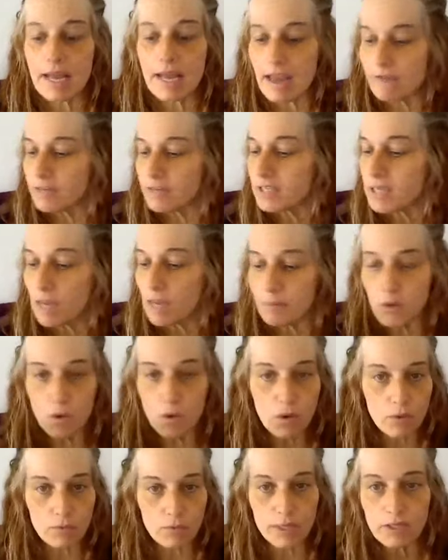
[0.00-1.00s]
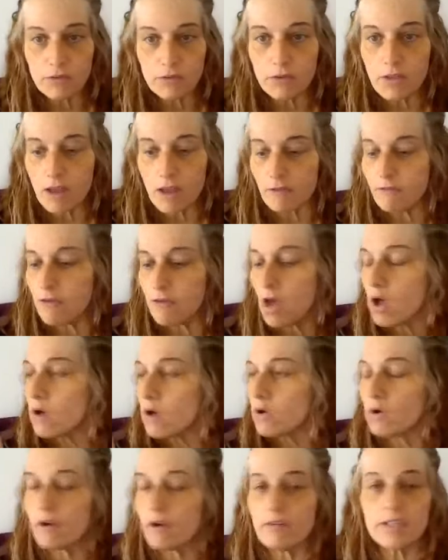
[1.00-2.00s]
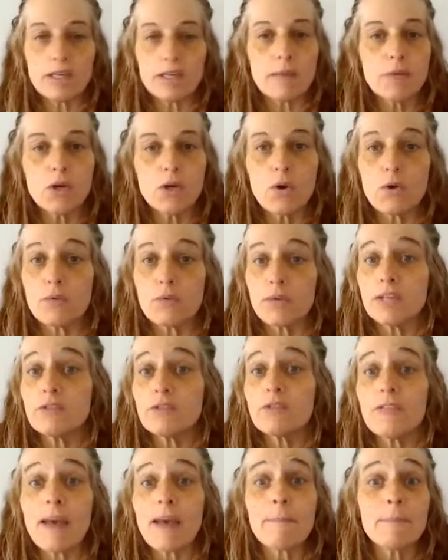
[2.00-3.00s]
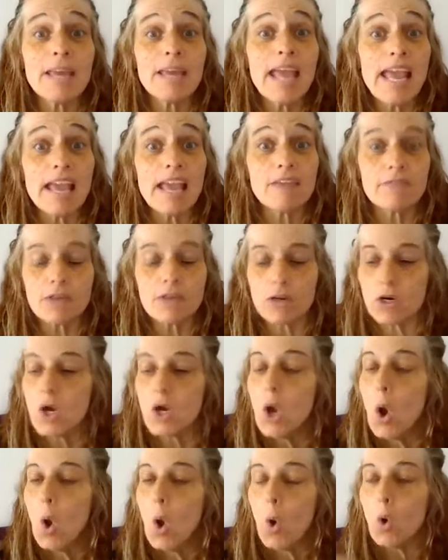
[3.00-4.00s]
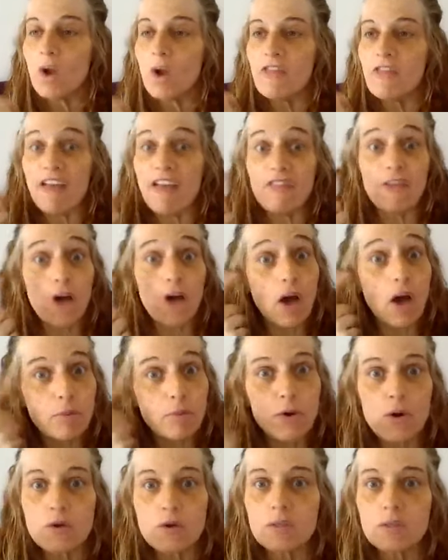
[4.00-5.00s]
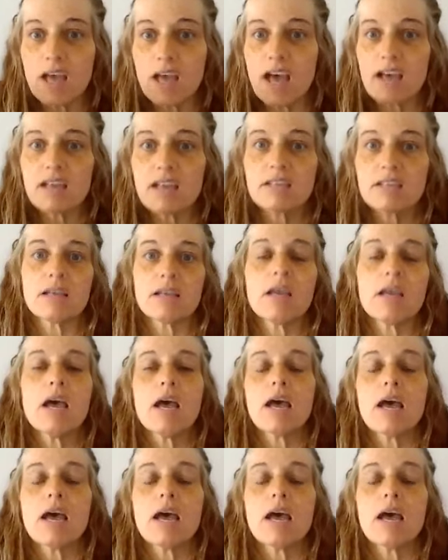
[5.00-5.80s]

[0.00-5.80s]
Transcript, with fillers: And every time you go to reach for that phone or every time you go to reach for that behavior or that thought process,